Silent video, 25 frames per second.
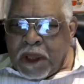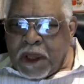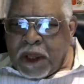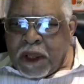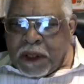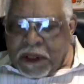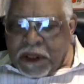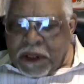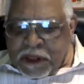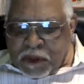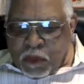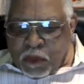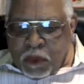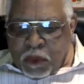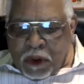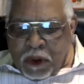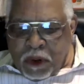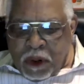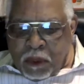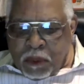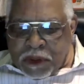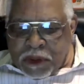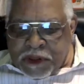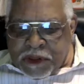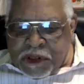And his
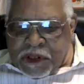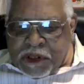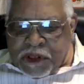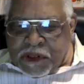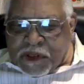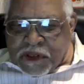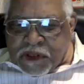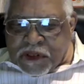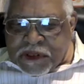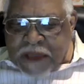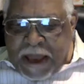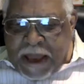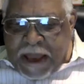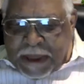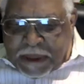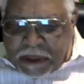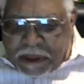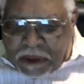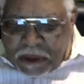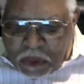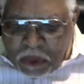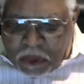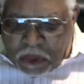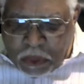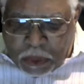word will teach us how to
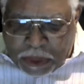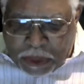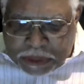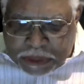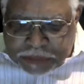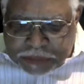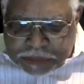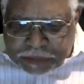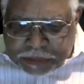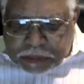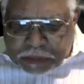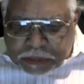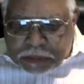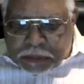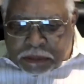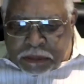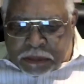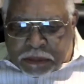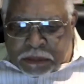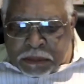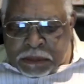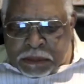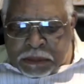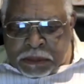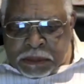do it.
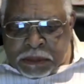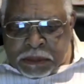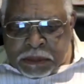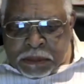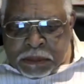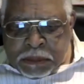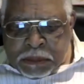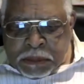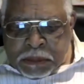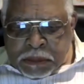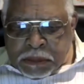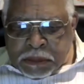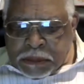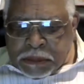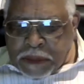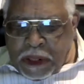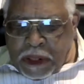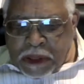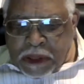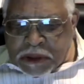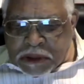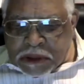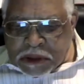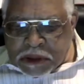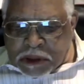
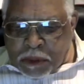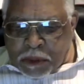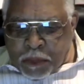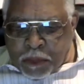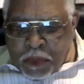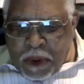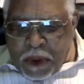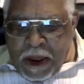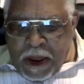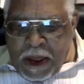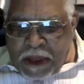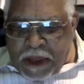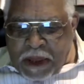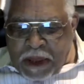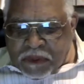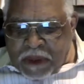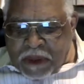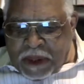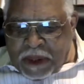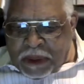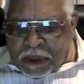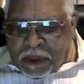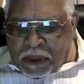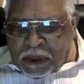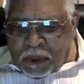There's a surprise
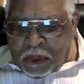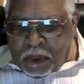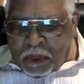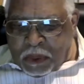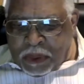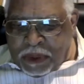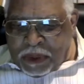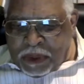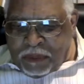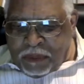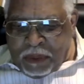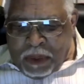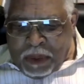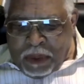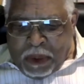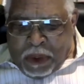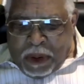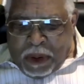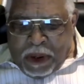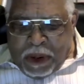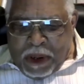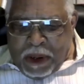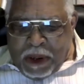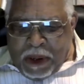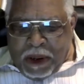around the corner,
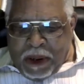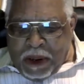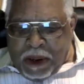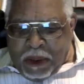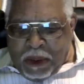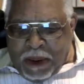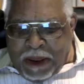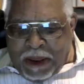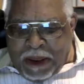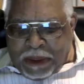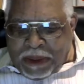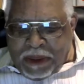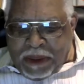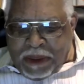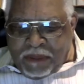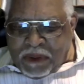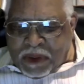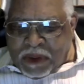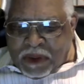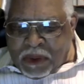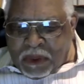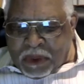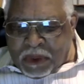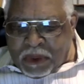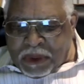around every
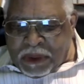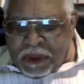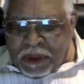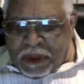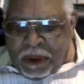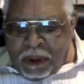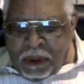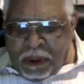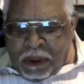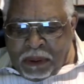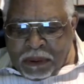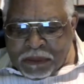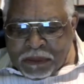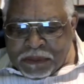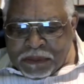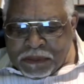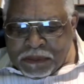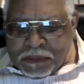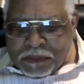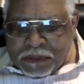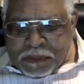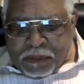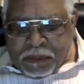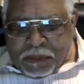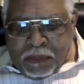corner, y'all.
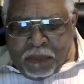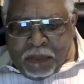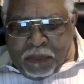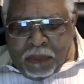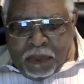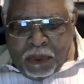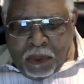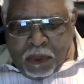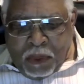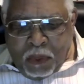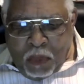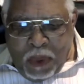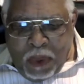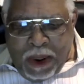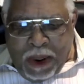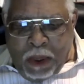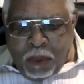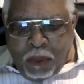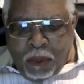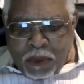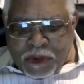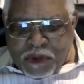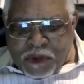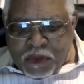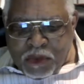Why
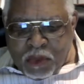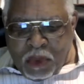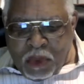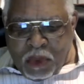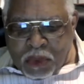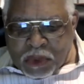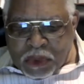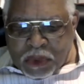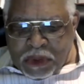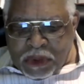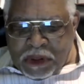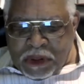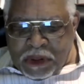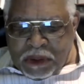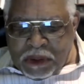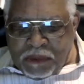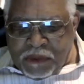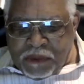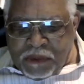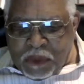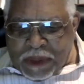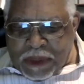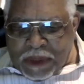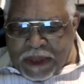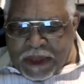would you want to
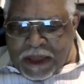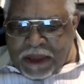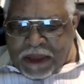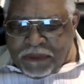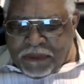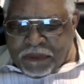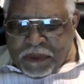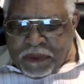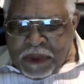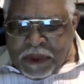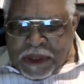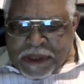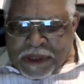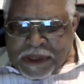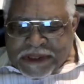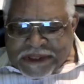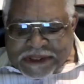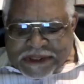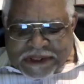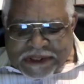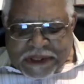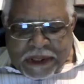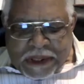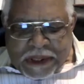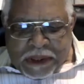live your life
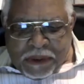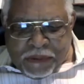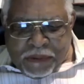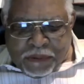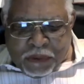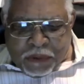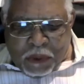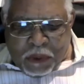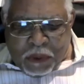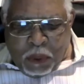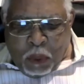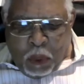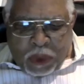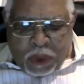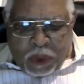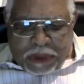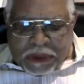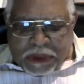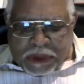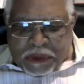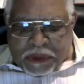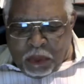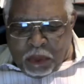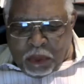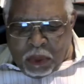selling for what
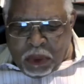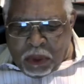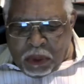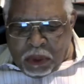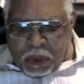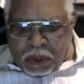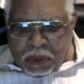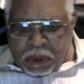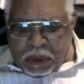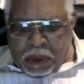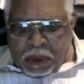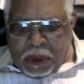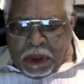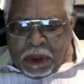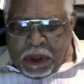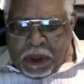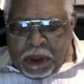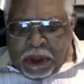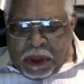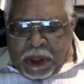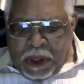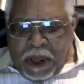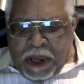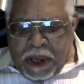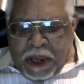the world
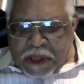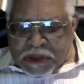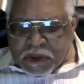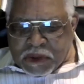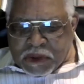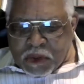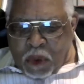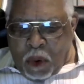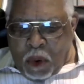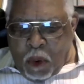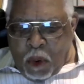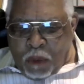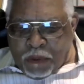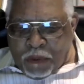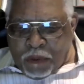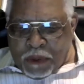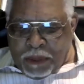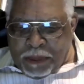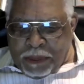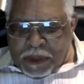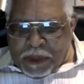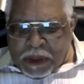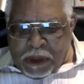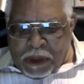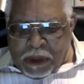has to offer
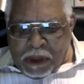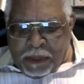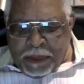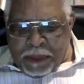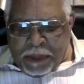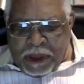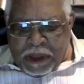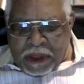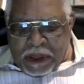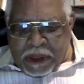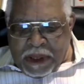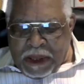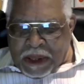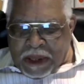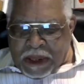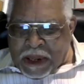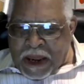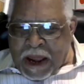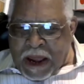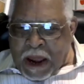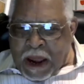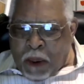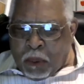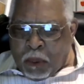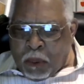and become a
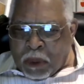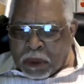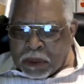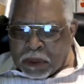cow?